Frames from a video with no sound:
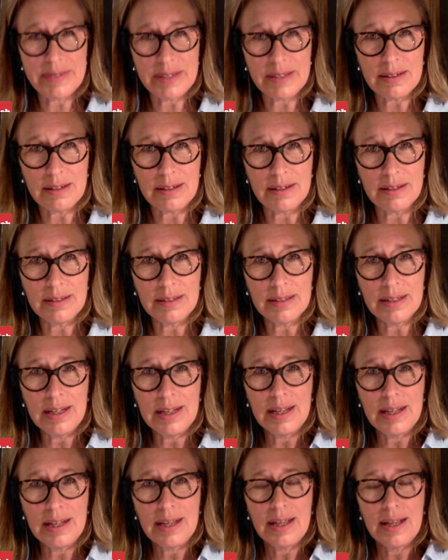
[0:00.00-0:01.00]
alcohol.
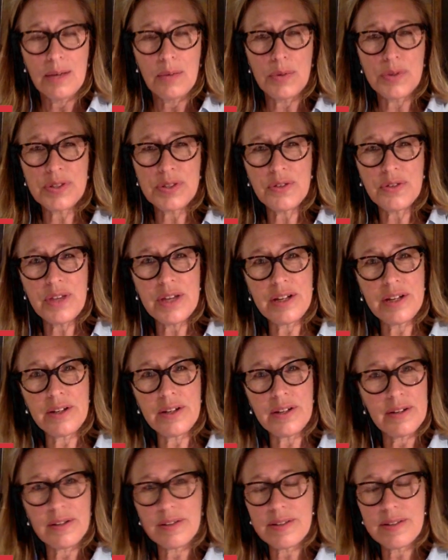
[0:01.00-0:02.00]
Well, so
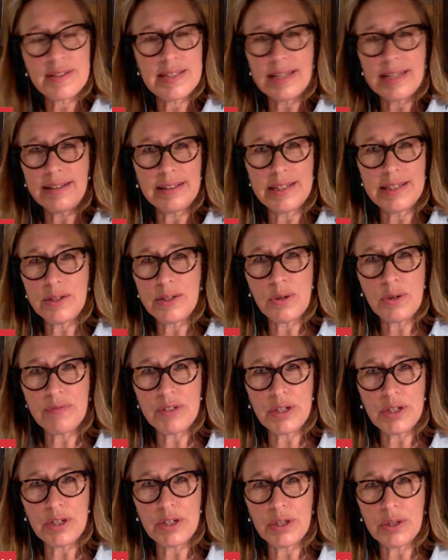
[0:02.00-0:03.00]
then suddenly you
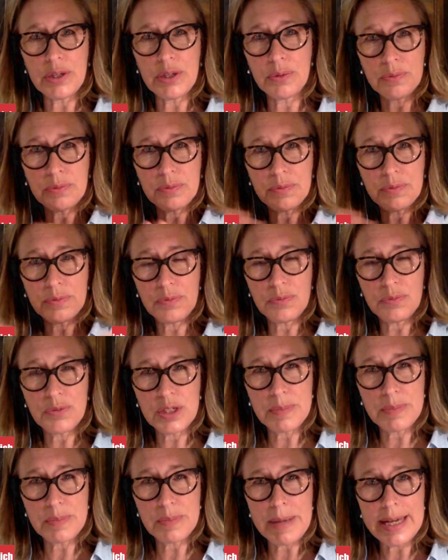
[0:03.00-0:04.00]
have no
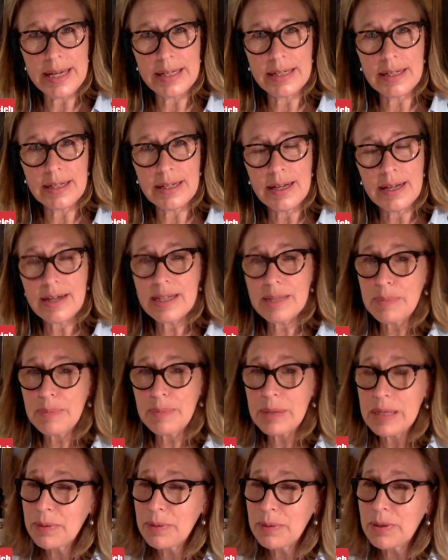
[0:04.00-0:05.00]
demand, because
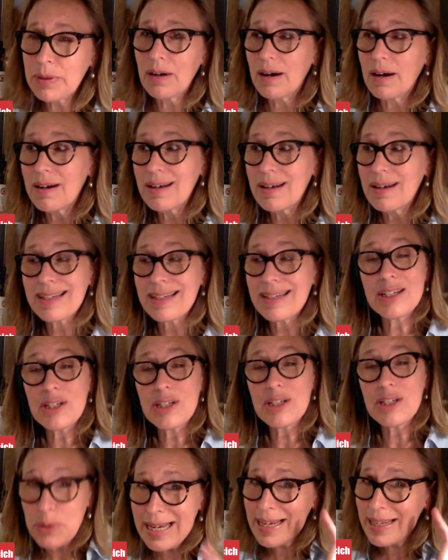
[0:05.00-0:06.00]
people aren't
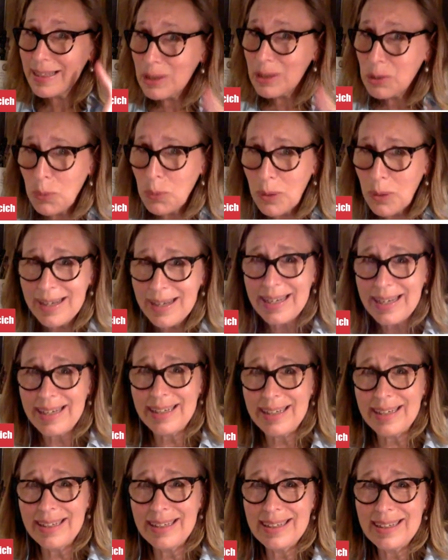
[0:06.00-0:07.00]
drinking the
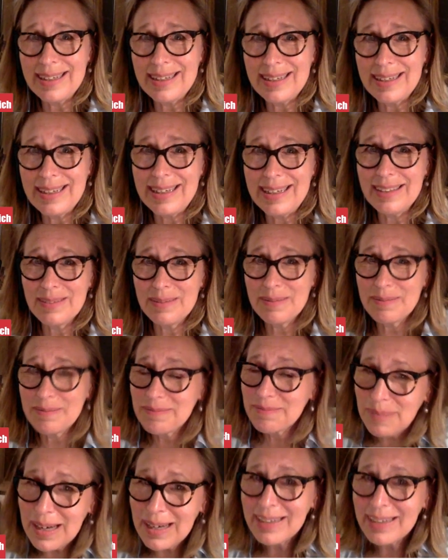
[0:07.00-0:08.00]
wine.
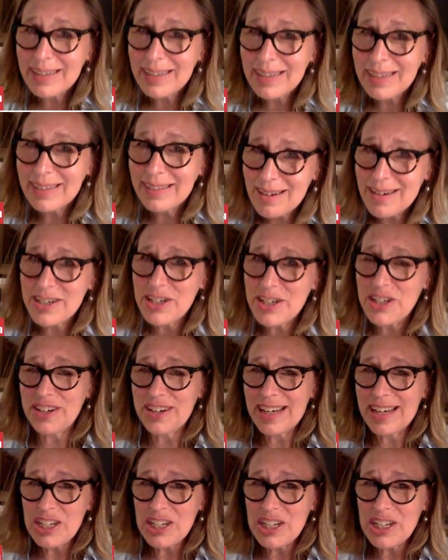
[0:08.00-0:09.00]
By and large,
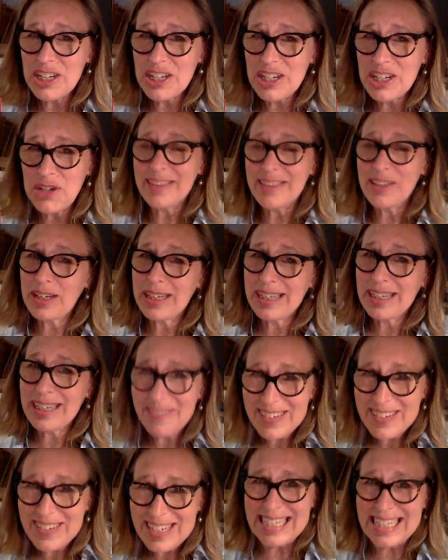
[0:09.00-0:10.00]
they're not drinking it, they're
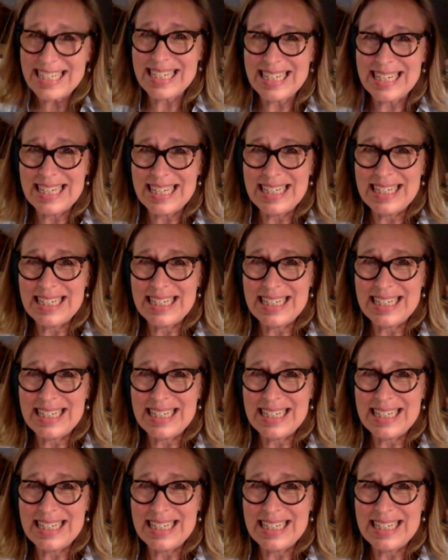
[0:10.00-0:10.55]
gifting it.